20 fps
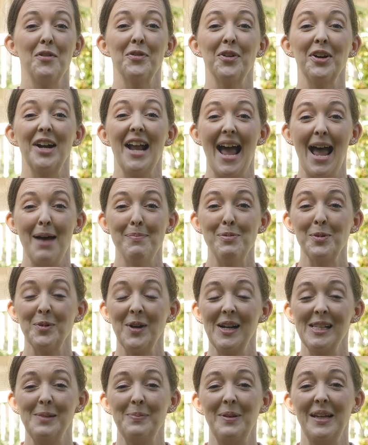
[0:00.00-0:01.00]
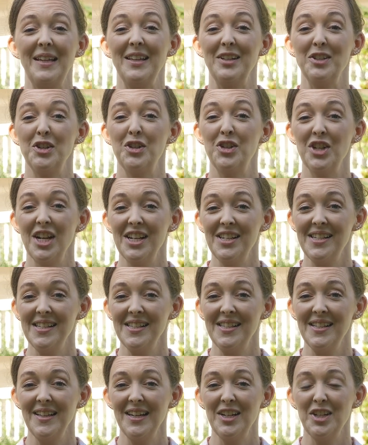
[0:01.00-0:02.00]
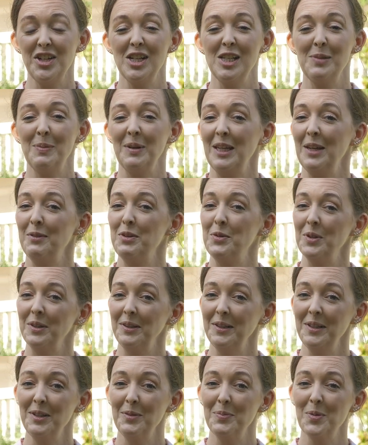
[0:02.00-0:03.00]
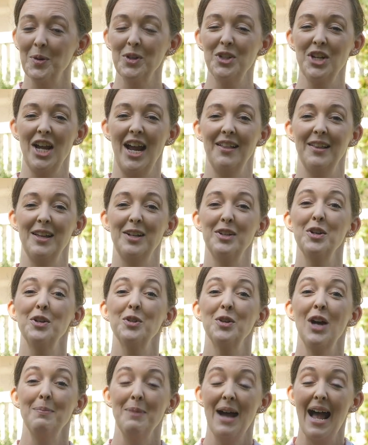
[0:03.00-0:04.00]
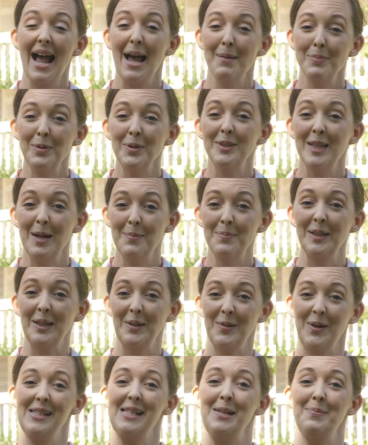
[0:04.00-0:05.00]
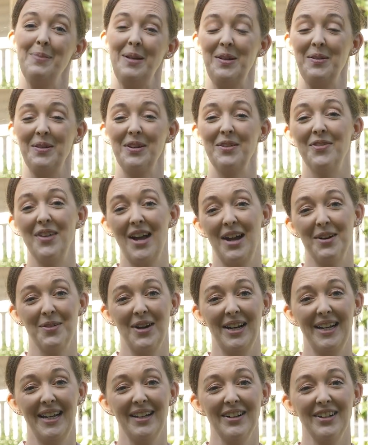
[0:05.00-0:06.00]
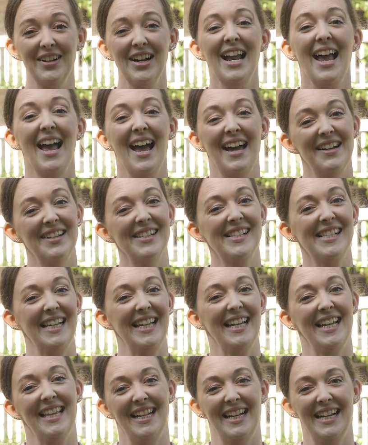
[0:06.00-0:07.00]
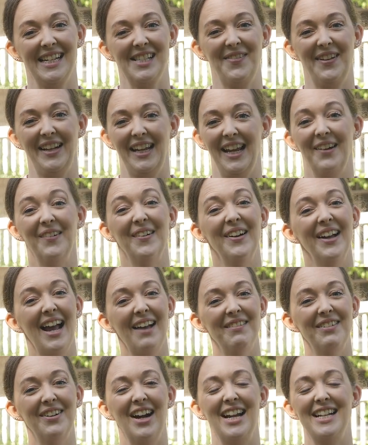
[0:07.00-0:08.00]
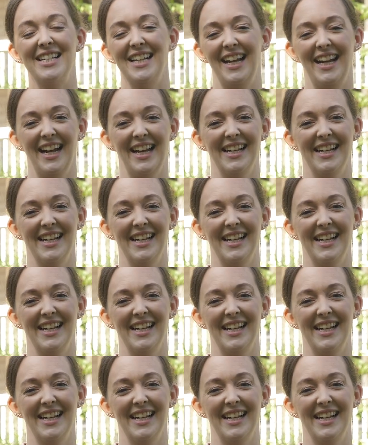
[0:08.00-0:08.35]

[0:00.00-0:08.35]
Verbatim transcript: For an apple recipe that's just as delicious but gives you a little more challenge, try my apple dumpling recipe you can find right here, and I'll see you in the next video. Have a great day,